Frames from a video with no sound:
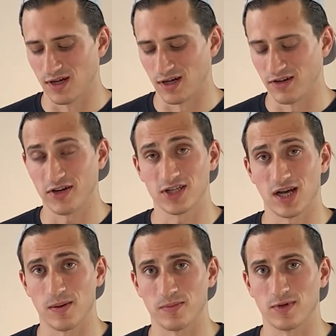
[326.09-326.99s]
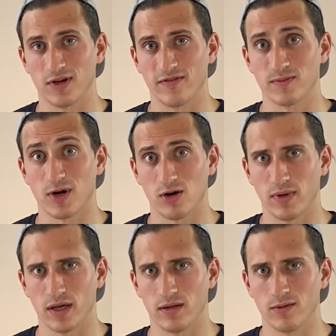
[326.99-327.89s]
On the very top, you have the power
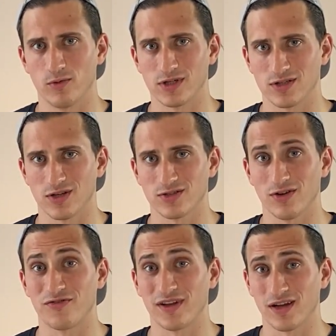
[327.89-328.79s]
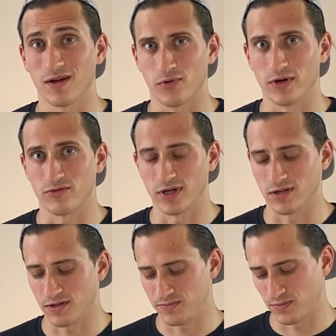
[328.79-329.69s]
button, which is also a fingerprint
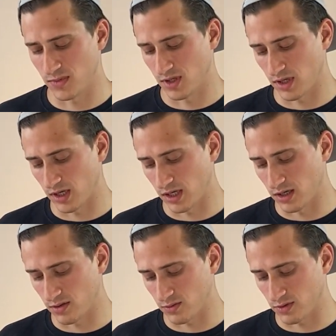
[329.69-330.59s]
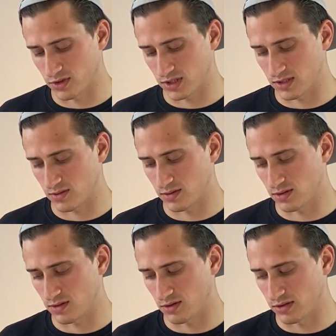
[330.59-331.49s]
reader. And we'll just
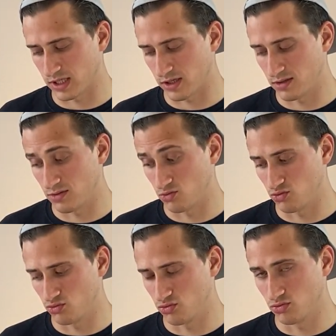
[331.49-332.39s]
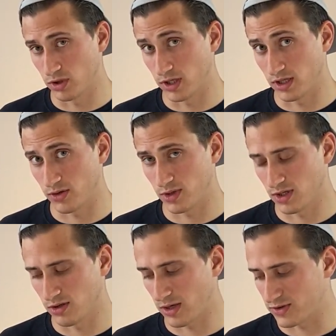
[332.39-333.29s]
hold down. Ooh, and there we
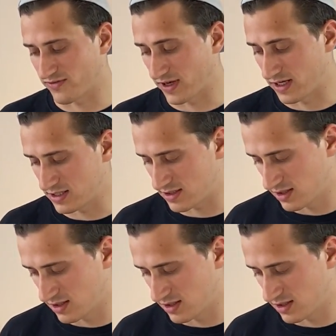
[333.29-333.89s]
go, that was fast.